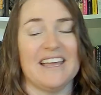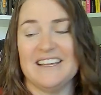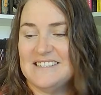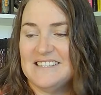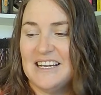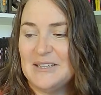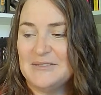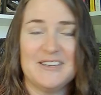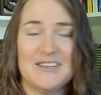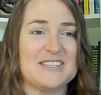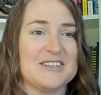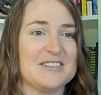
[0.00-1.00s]
It's
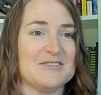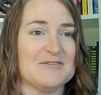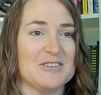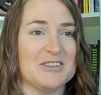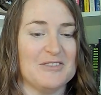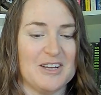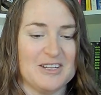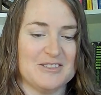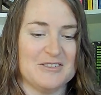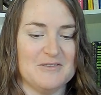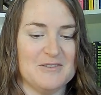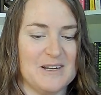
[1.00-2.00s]
really fun.
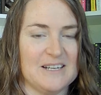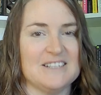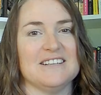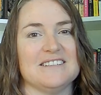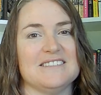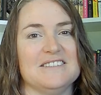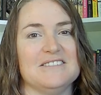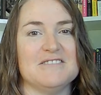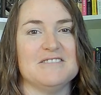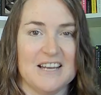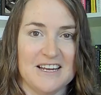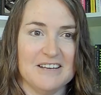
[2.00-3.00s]
So if you get a chance to
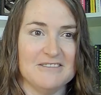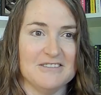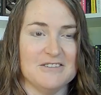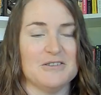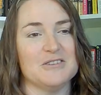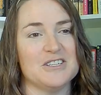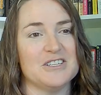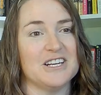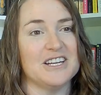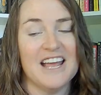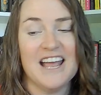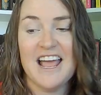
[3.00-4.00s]
check it out, you totally should.